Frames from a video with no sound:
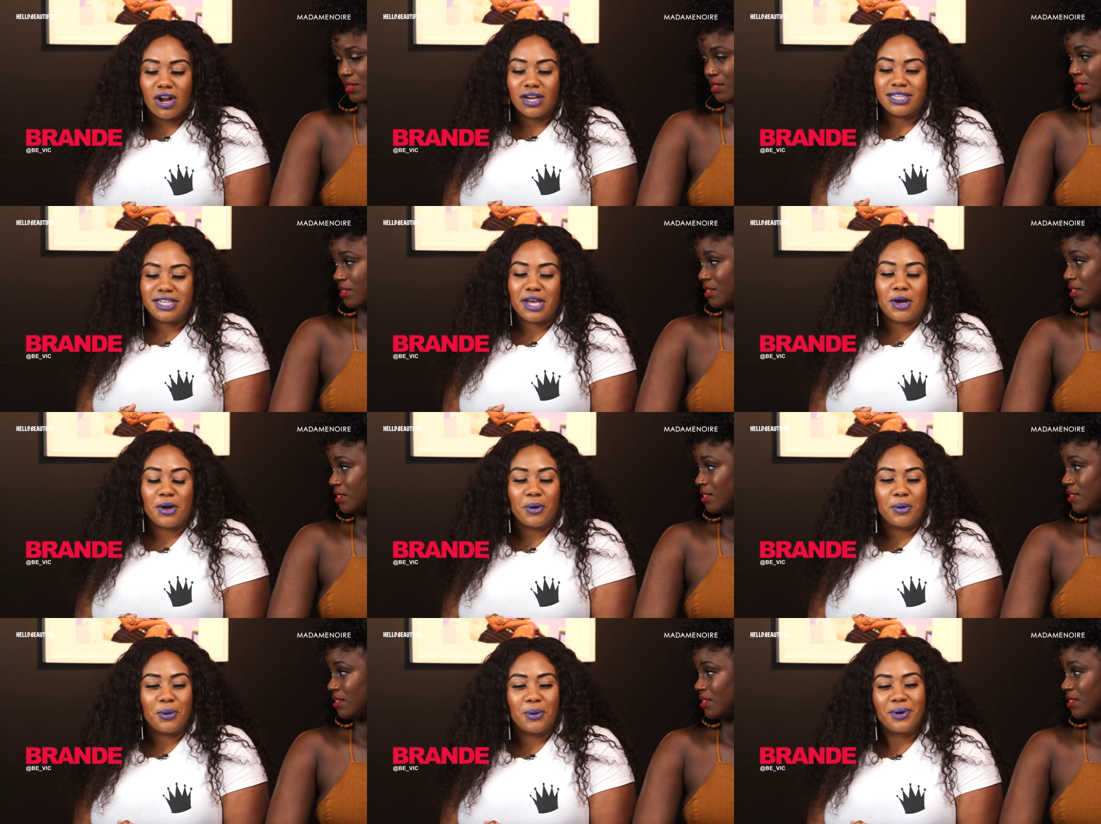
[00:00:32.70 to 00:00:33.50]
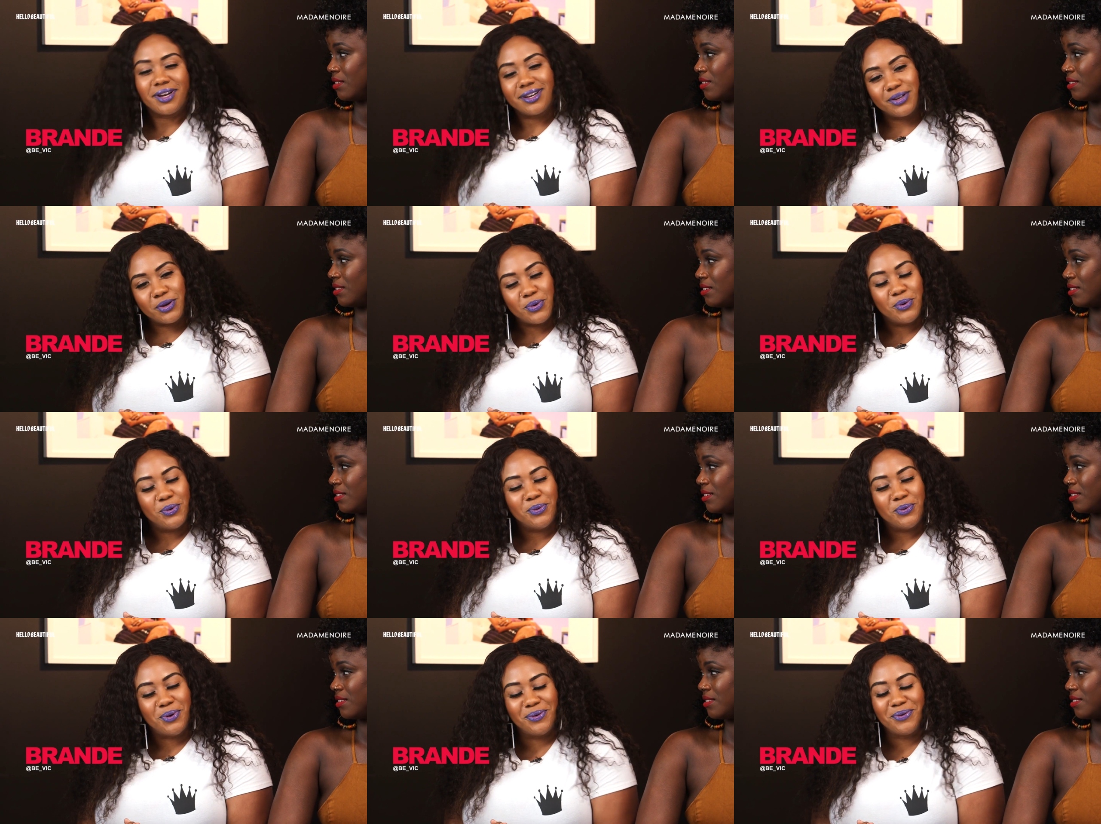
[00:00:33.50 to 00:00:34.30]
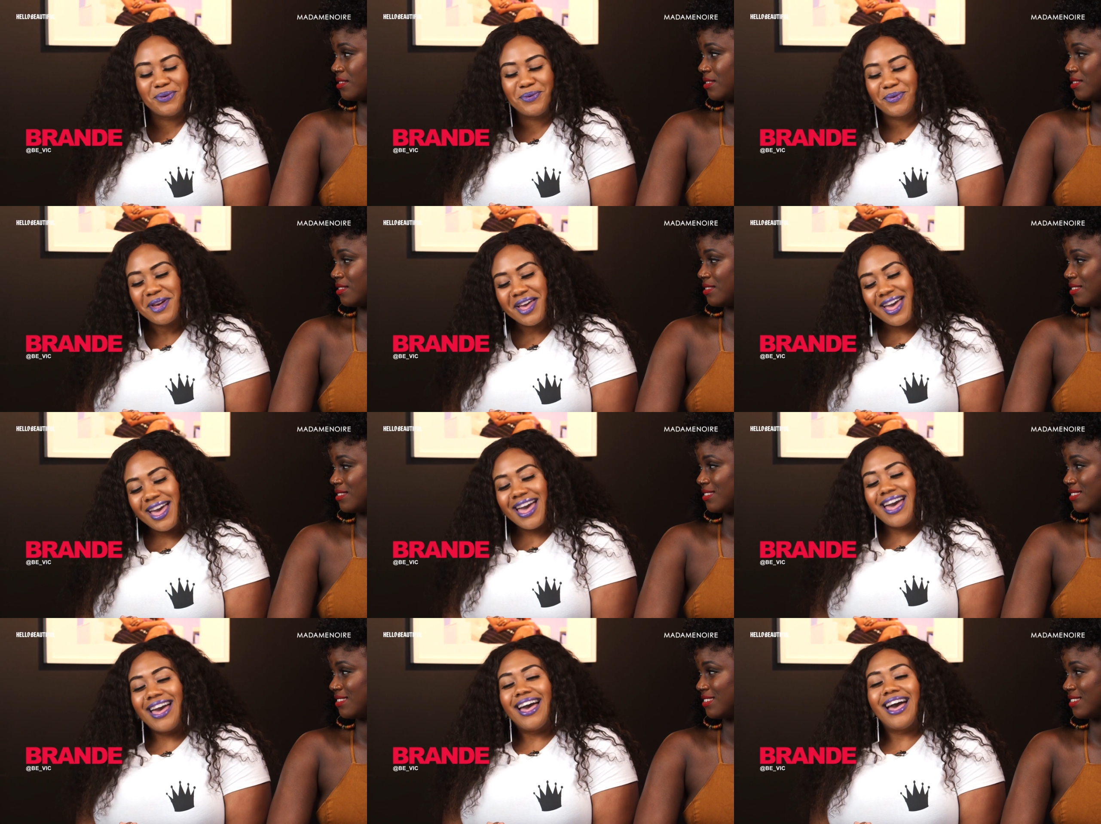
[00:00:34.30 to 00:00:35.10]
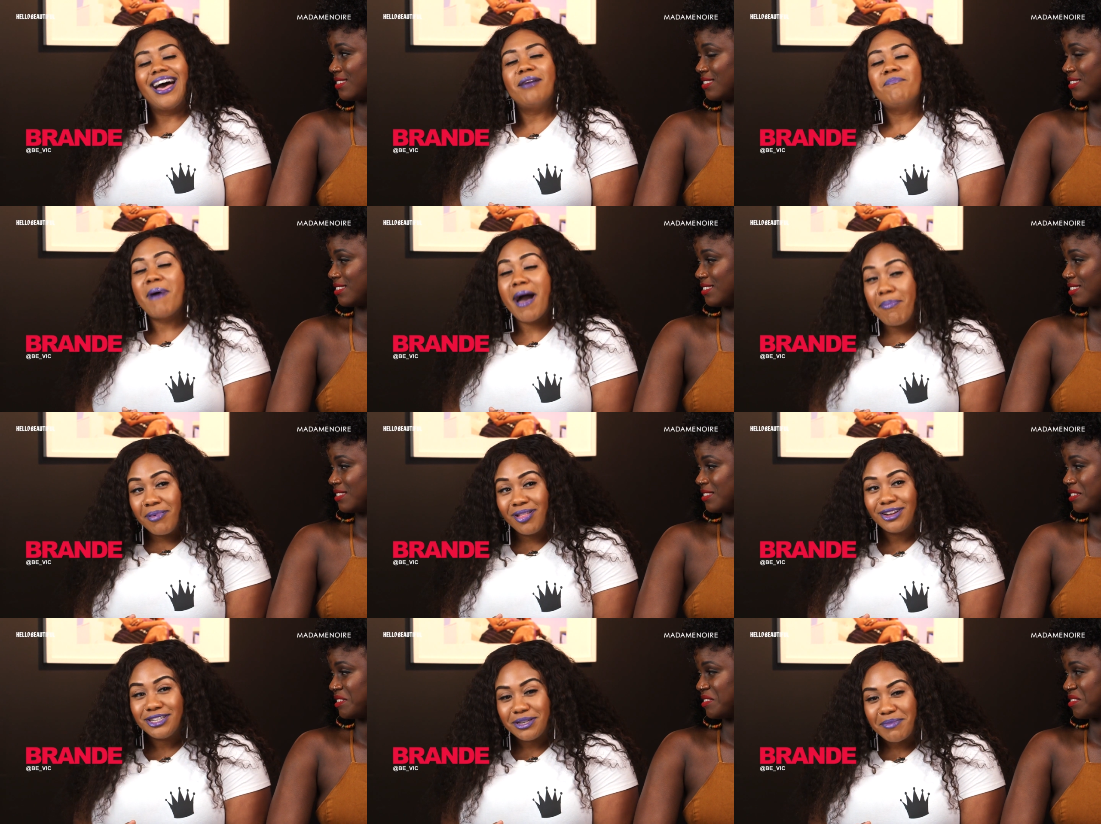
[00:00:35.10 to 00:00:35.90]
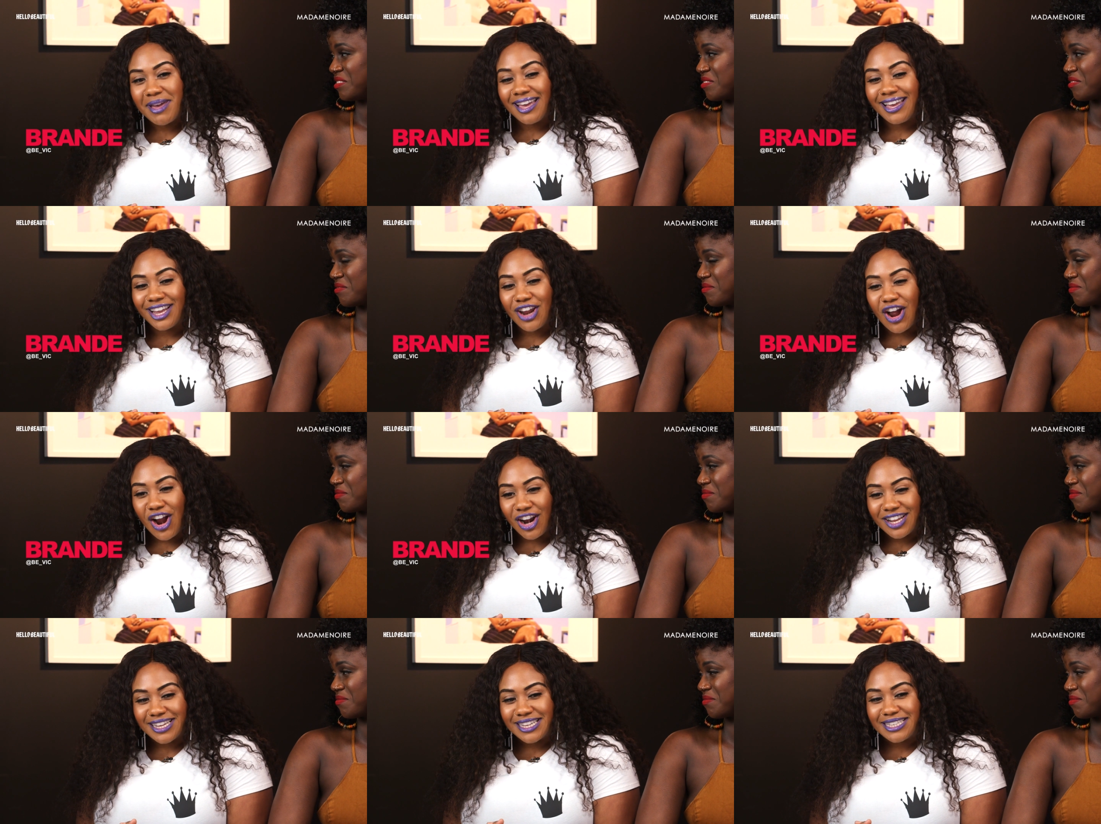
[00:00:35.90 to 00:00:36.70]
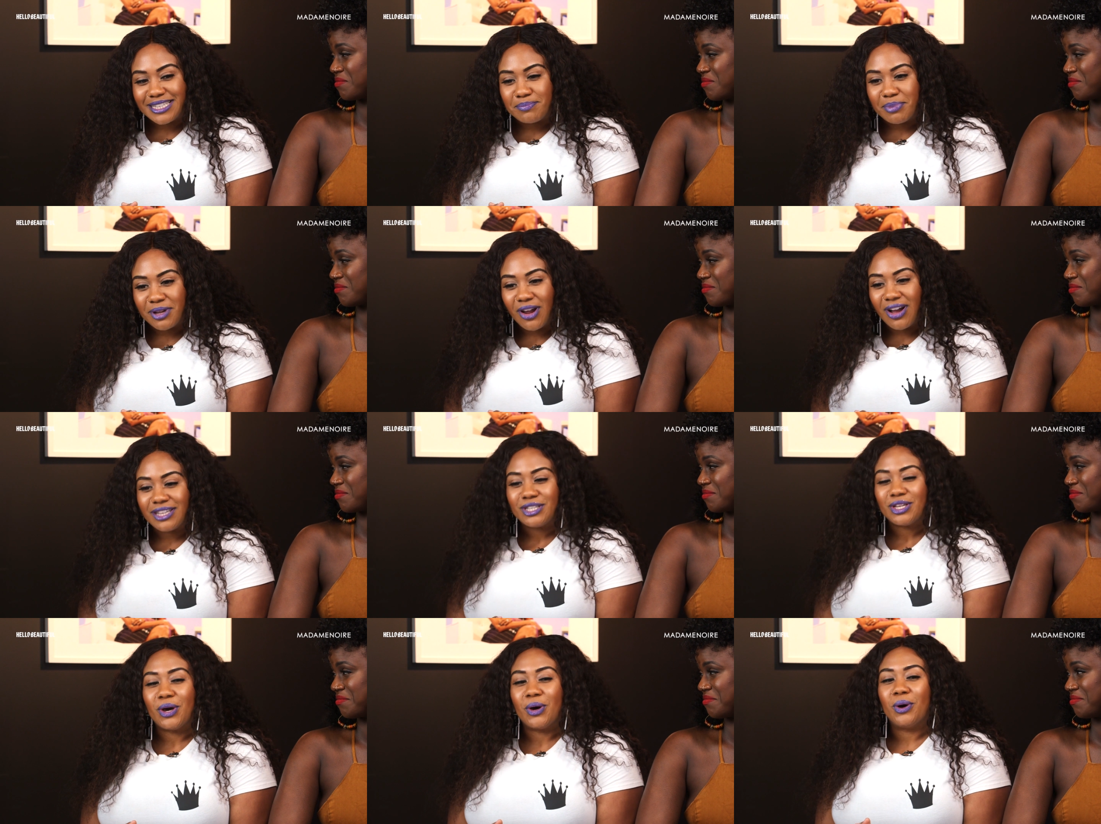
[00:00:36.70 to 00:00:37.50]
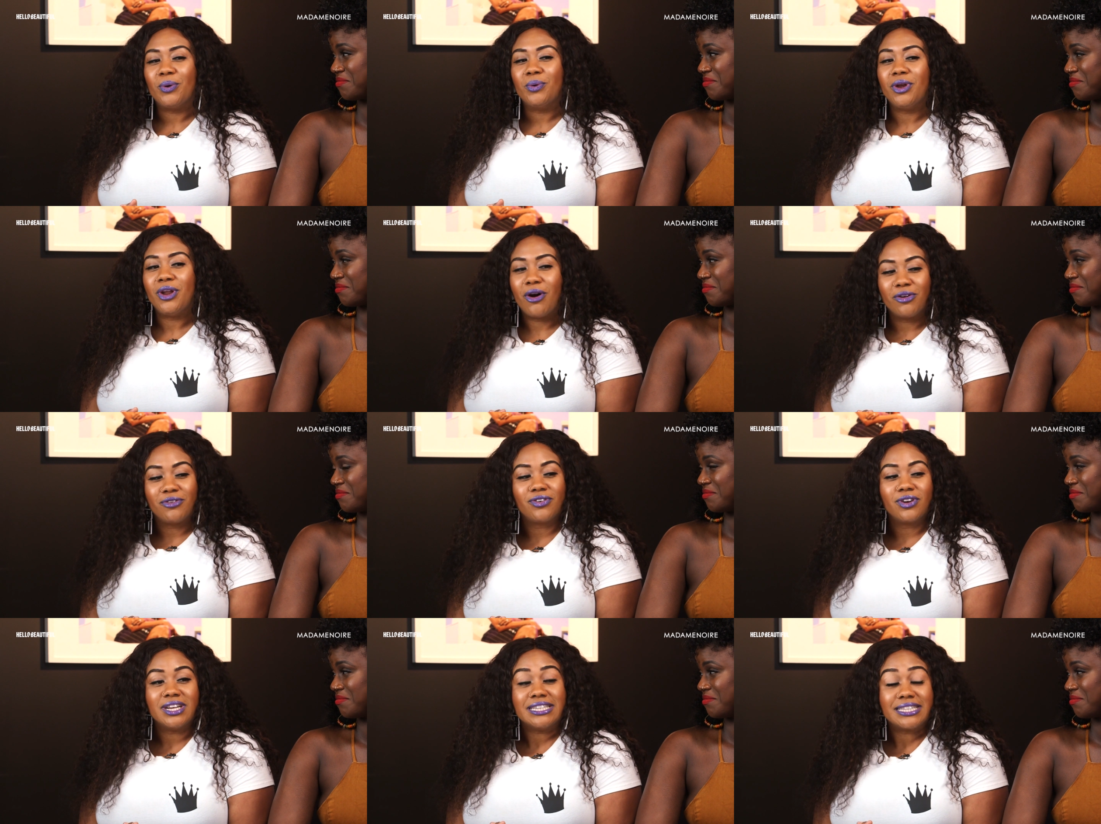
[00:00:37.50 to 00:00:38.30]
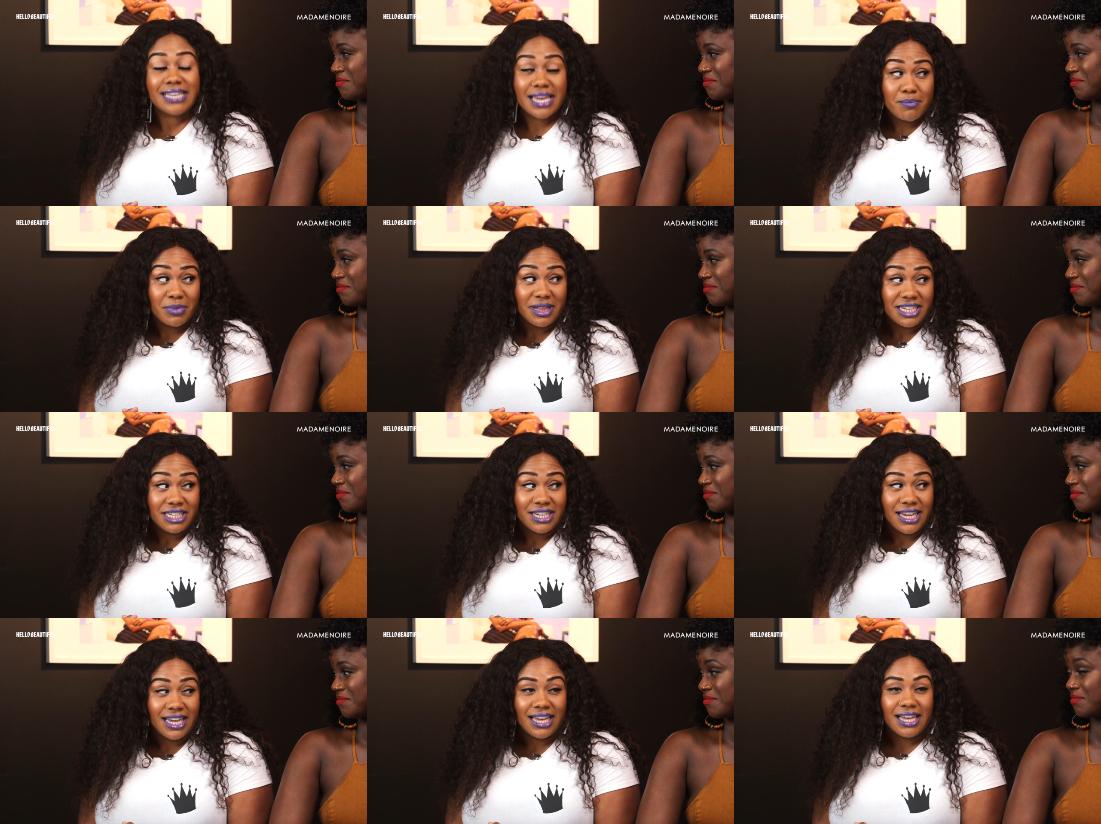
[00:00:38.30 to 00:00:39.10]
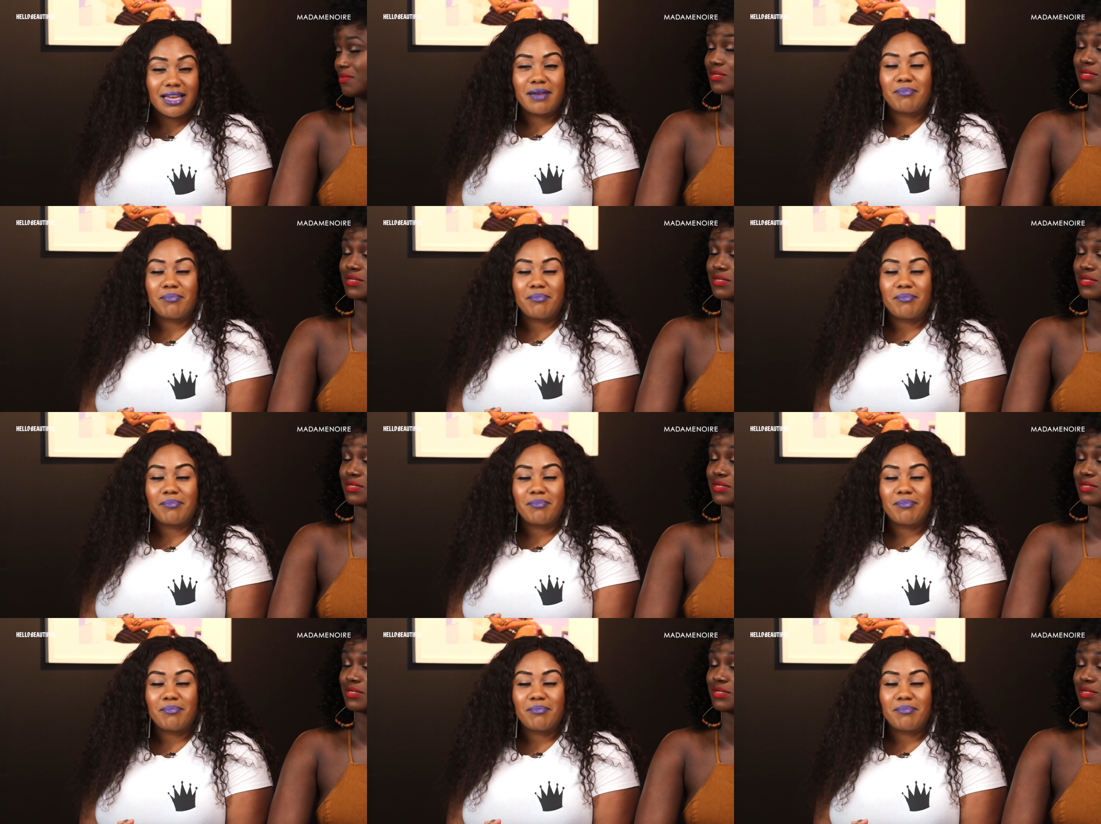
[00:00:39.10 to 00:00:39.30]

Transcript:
Speaker 1: Kartel, who a popular Jamaican artist, but also known for his skin bleaching,